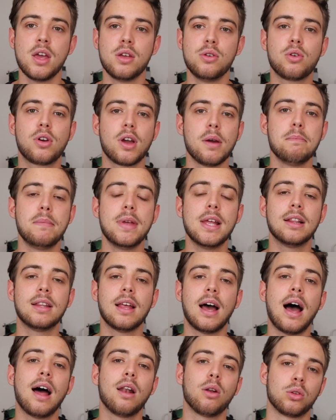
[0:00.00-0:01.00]
you can
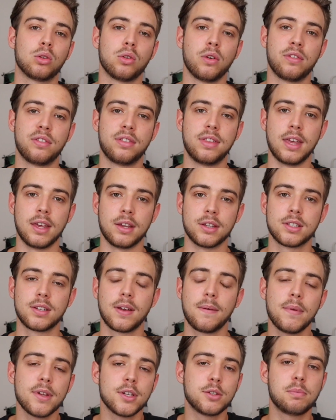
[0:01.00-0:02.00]
build a lot of things,
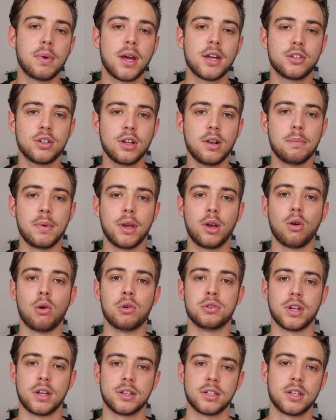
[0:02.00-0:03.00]
especially
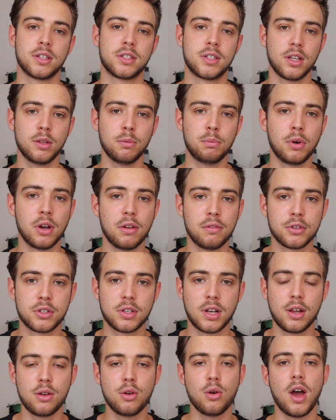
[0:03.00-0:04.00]
because, as I said
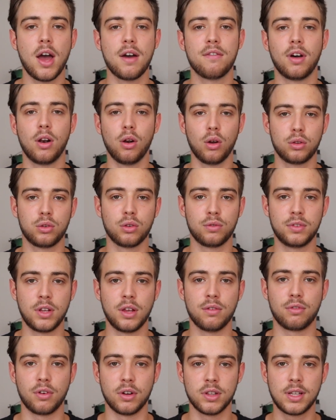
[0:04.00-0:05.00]
previously, you have a lot of
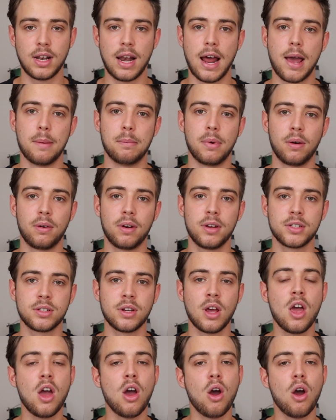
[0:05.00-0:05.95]
different libraries